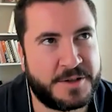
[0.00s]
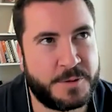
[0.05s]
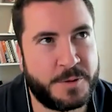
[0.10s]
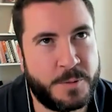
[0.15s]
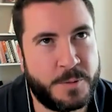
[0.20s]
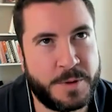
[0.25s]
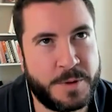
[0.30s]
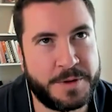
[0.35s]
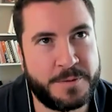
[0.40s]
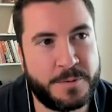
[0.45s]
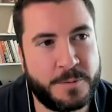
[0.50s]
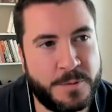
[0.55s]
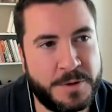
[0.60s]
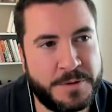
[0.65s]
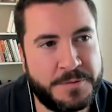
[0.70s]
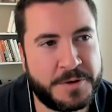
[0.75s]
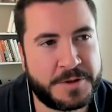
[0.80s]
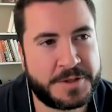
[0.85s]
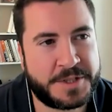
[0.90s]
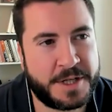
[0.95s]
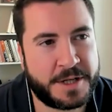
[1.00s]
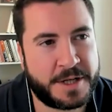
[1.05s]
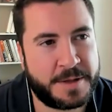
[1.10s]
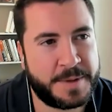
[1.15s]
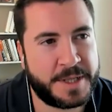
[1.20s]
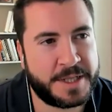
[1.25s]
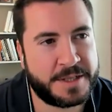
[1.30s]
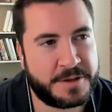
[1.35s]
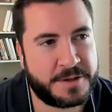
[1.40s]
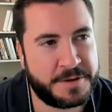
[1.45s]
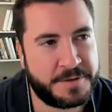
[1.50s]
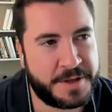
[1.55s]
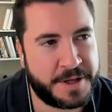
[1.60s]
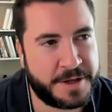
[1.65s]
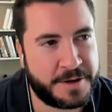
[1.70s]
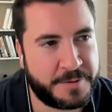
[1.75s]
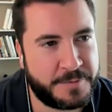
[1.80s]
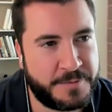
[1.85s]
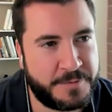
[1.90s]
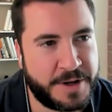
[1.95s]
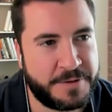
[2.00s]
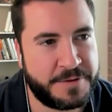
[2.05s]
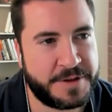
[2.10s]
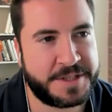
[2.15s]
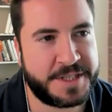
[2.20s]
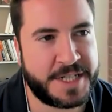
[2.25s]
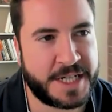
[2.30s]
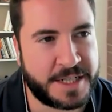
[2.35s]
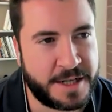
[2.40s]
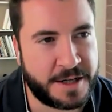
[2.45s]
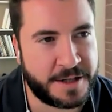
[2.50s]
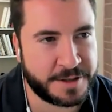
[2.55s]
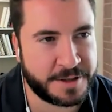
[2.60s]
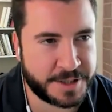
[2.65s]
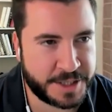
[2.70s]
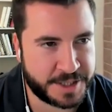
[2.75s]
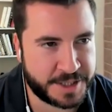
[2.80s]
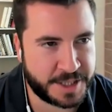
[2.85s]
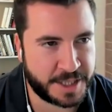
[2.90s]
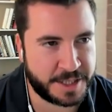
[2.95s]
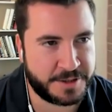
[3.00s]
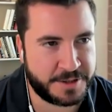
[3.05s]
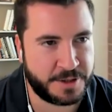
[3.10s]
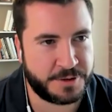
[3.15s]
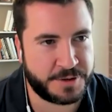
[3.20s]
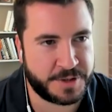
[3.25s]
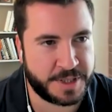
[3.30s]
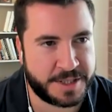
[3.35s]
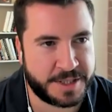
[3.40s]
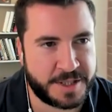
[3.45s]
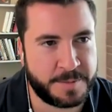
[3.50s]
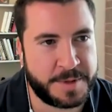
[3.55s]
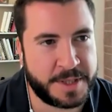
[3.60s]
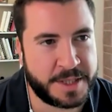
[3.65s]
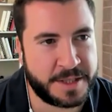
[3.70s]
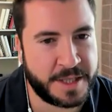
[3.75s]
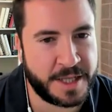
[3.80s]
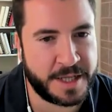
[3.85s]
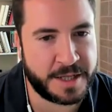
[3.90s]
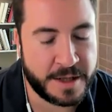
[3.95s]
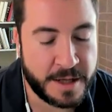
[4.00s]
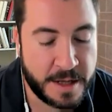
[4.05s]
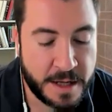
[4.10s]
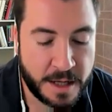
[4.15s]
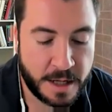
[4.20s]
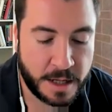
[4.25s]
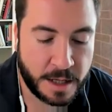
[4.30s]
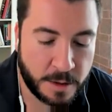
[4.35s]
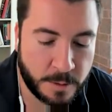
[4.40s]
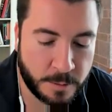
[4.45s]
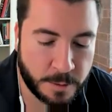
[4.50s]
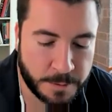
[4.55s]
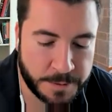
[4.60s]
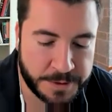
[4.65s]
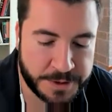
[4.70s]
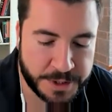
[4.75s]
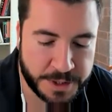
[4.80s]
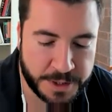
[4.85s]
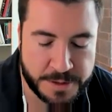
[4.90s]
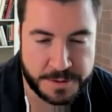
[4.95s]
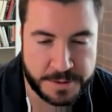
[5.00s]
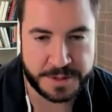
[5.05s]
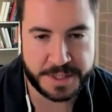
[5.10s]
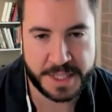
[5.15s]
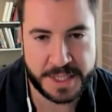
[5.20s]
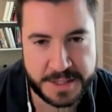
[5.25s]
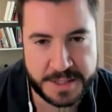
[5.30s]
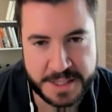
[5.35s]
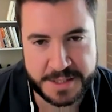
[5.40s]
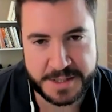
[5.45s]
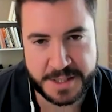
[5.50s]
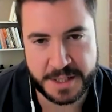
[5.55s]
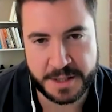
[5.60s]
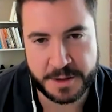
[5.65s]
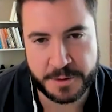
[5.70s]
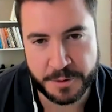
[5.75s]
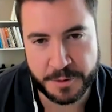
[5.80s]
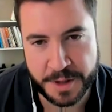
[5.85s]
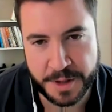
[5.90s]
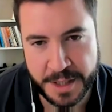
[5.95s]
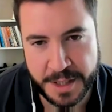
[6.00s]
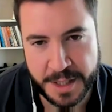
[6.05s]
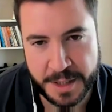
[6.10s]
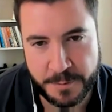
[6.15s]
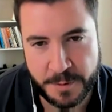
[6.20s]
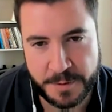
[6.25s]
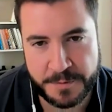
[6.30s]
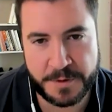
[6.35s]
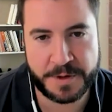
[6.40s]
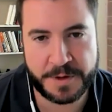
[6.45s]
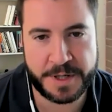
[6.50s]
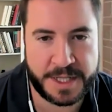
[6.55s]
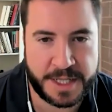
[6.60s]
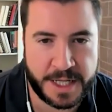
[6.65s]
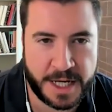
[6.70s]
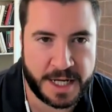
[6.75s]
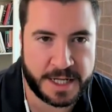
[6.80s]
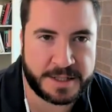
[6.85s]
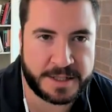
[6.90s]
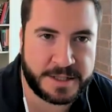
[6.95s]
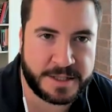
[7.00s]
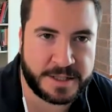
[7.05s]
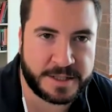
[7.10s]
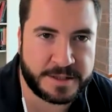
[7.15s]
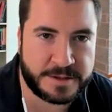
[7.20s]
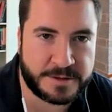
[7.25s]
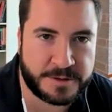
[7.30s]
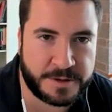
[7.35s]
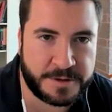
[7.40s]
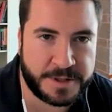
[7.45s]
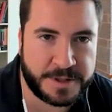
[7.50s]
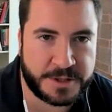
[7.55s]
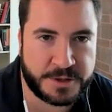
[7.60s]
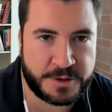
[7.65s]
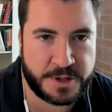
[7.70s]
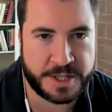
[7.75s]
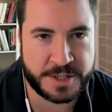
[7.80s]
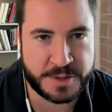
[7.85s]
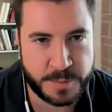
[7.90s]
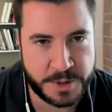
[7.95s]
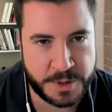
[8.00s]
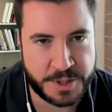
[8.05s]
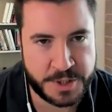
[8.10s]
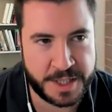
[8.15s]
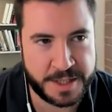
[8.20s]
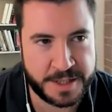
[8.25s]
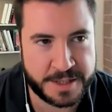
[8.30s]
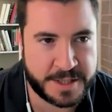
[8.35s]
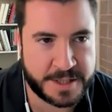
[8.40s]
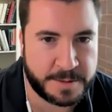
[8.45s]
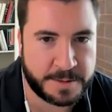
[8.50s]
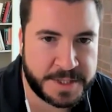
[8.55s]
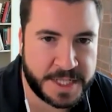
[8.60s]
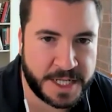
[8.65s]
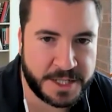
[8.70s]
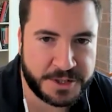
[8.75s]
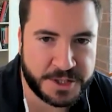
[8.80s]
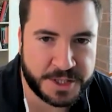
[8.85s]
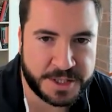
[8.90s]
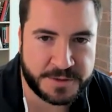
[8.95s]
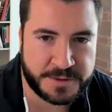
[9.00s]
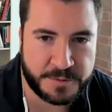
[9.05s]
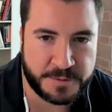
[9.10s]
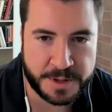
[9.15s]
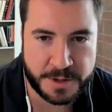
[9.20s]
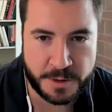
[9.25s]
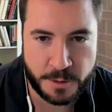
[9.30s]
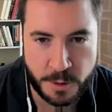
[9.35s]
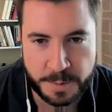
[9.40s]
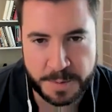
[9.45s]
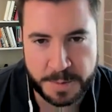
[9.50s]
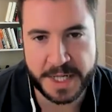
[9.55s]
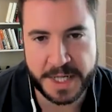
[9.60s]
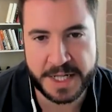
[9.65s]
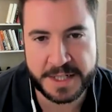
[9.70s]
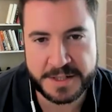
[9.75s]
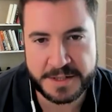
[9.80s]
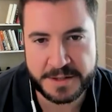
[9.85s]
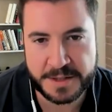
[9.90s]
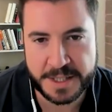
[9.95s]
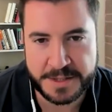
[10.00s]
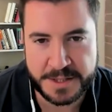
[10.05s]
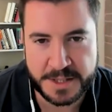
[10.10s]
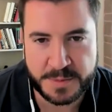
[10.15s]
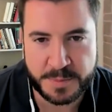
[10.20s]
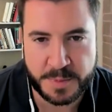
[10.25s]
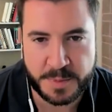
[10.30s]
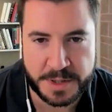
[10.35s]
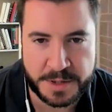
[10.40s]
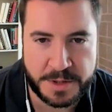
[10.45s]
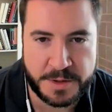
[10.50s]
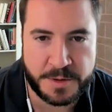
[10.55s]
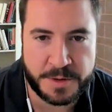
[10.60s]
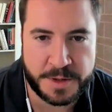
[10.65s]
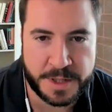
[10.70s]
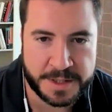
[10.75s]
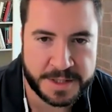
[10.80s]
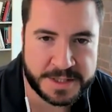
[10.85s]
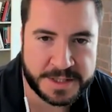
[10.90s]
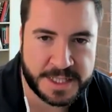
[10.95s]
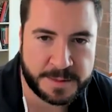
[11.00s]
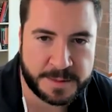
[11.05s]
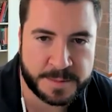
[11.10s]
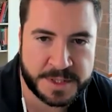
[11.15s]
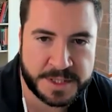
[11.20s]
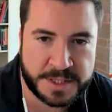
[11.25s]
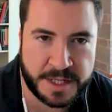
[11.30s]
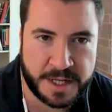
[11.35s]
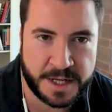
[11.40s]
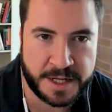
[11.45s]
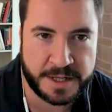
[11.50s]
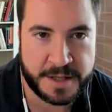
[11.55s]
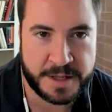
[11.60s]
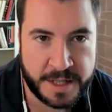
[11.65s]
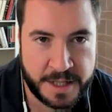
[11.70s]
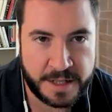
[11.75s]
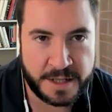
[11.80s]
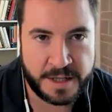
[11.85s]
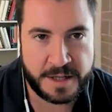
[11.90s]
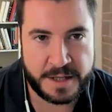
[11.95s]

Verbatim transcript: So when when folks talk about sort of their favorite technologies, and it's usually something like, oh, well, we should use the existing grid, and we've already got the sort of the transmission and the substations for the coal plant, so let's just put Nuke on the same site.